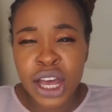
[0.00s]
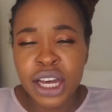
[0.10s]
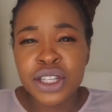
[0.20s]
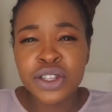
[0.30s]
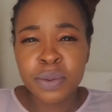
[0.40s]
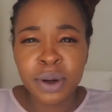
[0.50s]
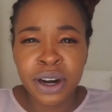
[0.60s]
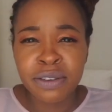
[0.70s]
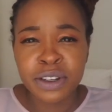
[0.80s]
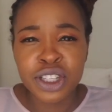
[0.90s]
It's super
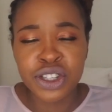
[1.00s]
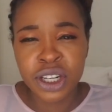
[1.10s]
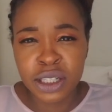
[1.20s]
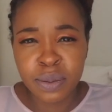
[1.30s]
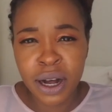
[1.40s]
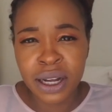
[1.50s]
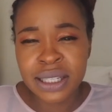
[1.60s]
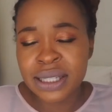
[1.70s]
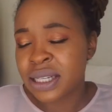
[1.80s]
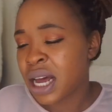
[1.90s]
great for stretch
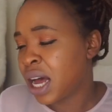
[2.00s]
marks,